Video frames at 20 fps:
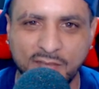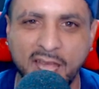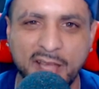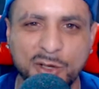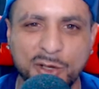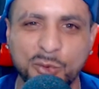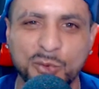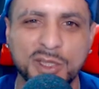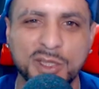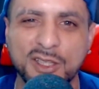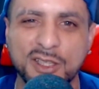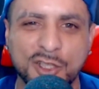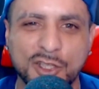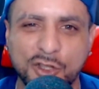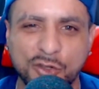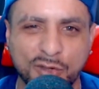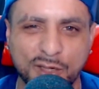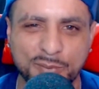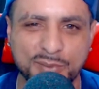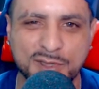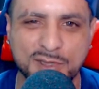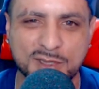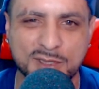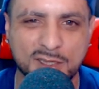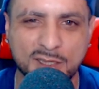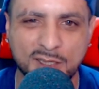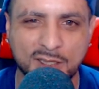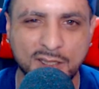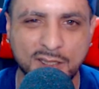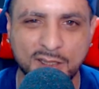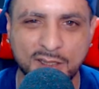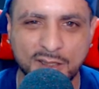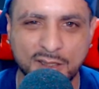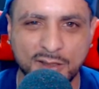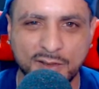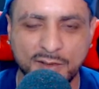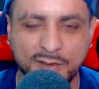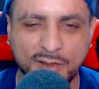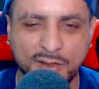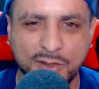Not only the Crips
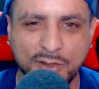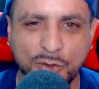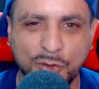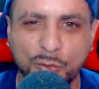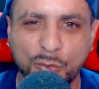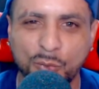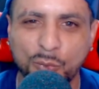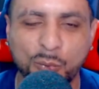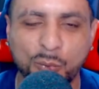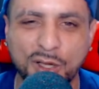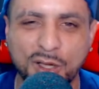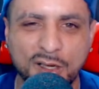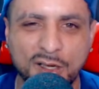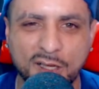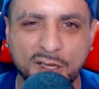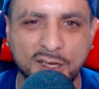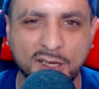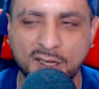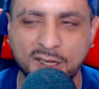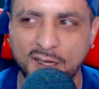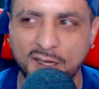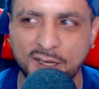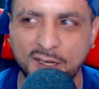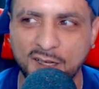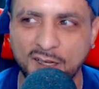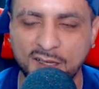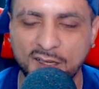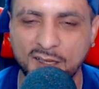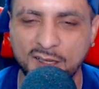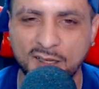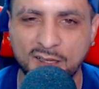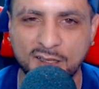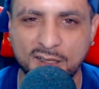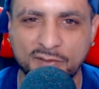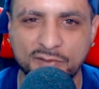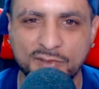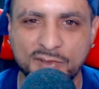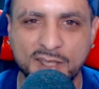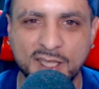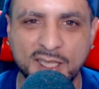were
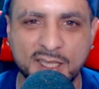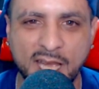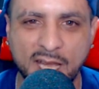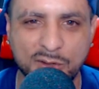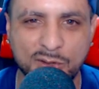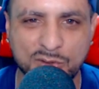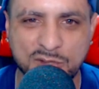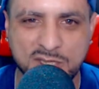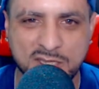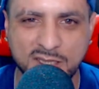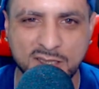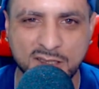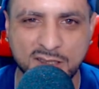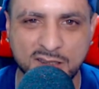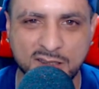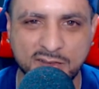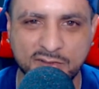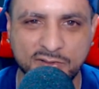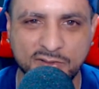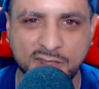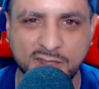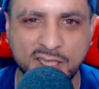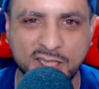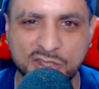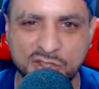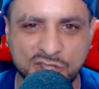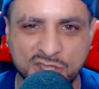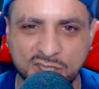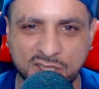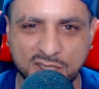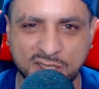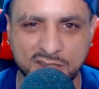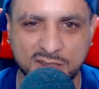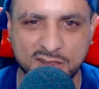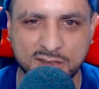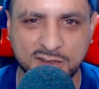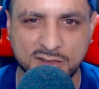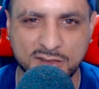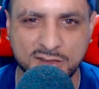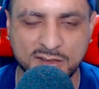denouncing their shit.
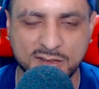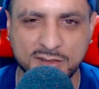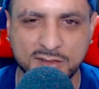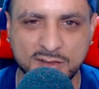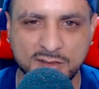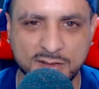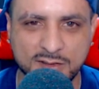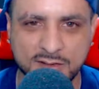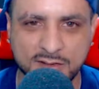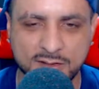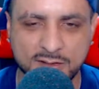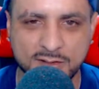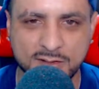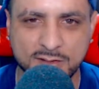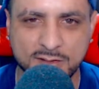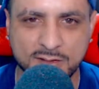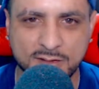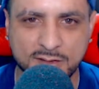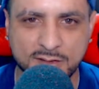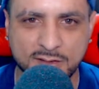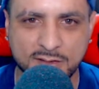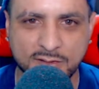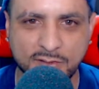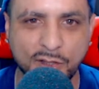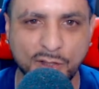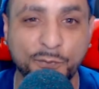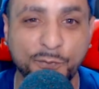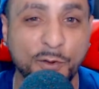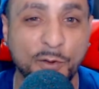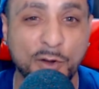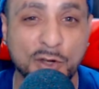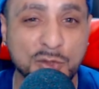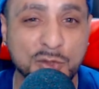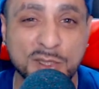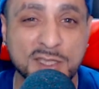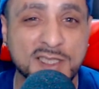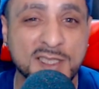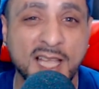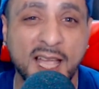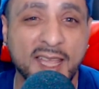The first
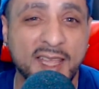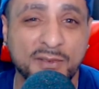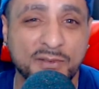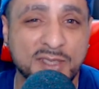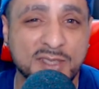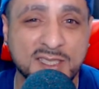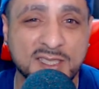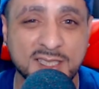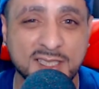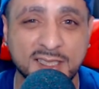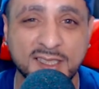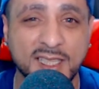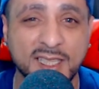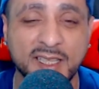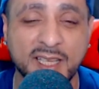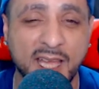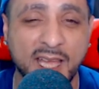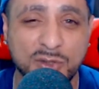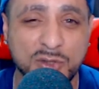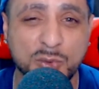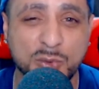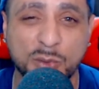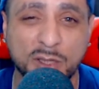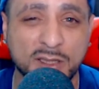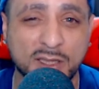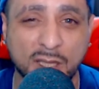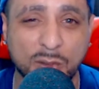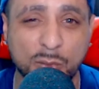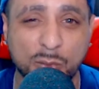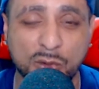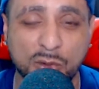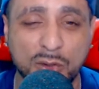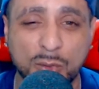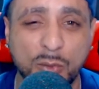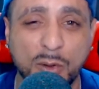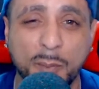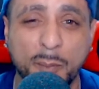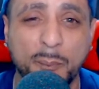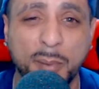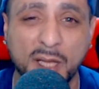ones I ever seen denounce what they
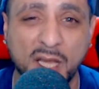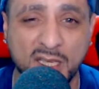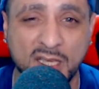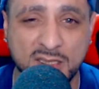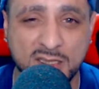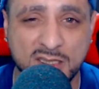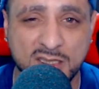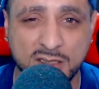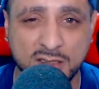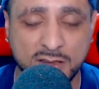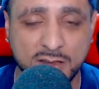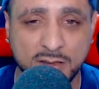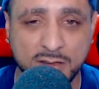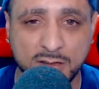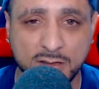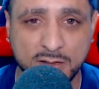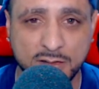were Bloods.